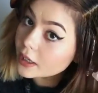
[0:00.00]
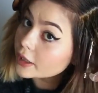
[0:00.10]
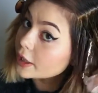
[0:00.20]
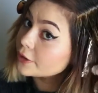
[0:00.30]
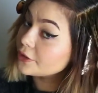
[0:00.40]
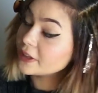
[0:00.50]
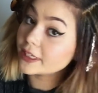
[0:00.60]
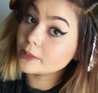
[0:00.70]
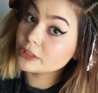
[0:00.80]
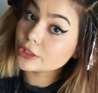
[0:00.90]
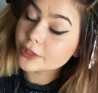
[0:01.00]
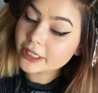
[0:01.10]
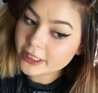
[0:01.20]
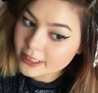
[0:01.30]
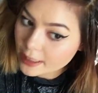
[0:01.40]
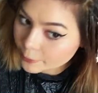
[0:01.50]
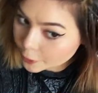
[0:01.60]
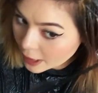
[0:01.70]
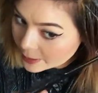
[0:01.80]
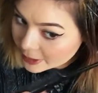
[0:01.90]
Another thing that I'm doing is I'm
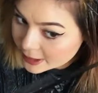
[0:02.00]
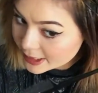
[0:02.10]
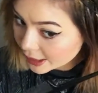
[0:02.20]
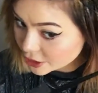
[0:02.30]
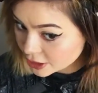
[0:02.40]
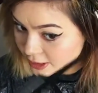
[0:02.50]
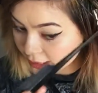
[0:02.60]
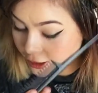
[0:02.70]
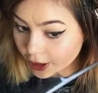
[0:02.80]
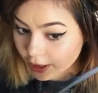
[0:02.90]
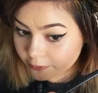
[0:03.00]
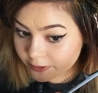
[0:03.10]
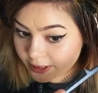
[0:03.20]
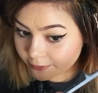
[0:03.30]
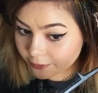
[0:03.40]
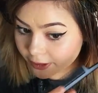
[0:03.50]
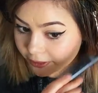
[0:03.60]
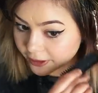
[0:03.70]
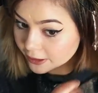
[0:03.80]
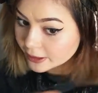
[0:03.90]
grabbing sections that are of
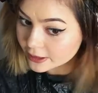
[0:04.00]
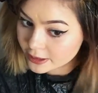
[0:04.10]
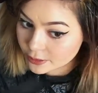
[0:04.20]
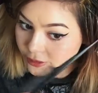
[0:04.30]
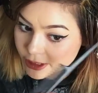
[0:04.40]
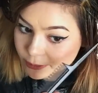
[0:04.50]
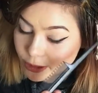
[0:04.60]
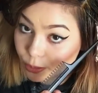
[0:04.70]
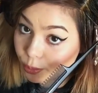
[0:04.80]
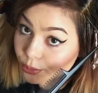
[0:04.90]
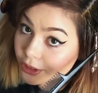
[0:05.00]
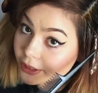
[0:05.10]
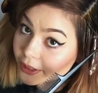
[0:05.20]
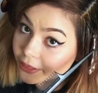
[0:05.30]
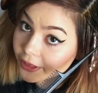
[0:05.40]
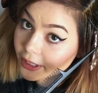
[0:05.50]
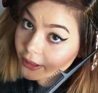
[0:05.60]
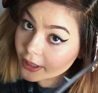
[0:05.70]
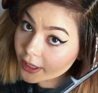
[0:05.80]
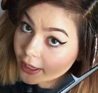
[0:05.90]
different thickness. So this one's really
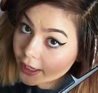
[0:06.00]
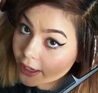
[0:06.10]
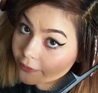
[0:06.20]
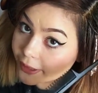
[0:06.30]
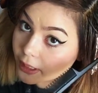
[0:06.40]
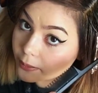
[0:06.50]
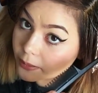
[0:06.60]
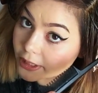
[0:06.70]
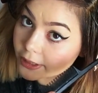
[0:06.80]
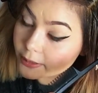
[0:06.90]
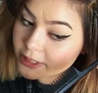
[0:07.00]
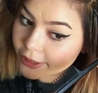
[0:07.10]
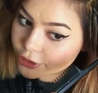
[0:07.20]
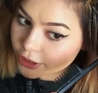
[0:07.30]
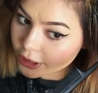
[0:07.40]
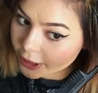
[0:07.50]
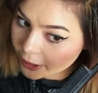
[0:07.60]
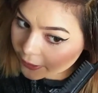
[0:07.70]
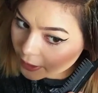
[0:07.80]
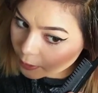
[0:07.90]
thin. I have like a medium section here,
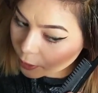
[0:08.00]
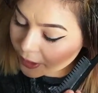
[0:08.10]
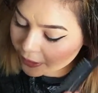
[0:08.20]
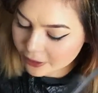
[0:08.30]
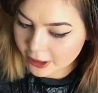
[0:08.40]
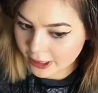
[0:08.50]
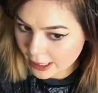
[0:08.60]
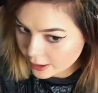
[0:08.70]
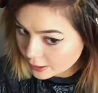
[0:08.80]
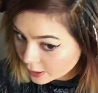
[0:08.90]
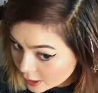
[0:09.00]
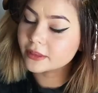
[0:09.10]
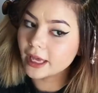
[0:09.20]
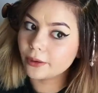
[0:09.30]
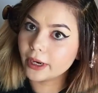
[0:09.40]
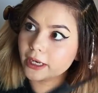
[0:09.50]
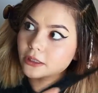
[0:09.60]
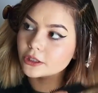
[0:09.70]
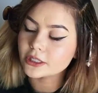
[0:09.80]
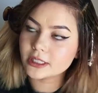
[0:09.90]
and then I'm going thin again. That way
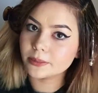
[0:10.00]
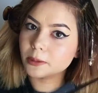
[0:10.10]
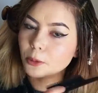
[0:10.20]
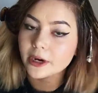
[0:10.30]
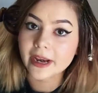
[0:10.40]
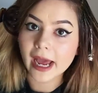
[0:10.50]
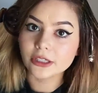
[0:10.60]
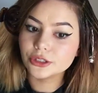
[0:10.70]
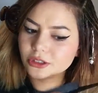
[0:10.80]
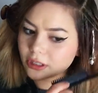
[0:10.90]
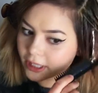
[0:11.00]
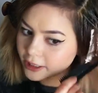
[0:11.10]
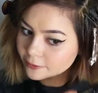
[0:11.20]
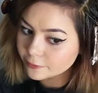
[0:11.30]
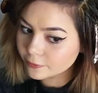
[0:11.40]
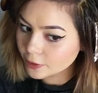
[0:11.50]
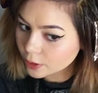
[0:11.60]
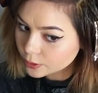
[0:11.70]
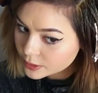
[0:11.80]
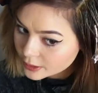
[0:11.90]
it looks a bit more natural and it
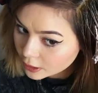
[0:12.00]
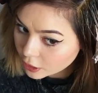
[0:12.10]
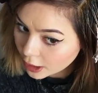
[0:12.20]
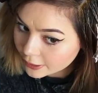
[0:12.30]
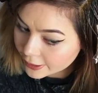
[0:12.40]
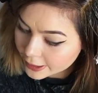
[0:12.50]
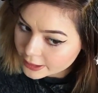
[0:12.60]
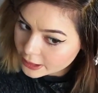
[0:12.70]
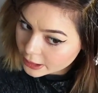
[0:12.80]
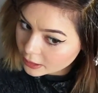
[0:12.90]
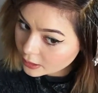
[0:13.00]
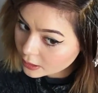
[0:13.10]
flows a lot nicer.